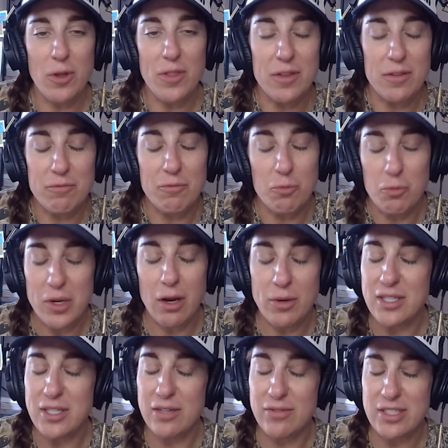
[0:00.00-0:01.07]
And we
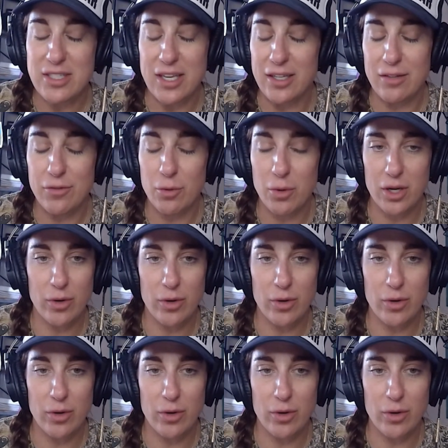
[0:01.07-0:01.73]
always have a saying, if you work in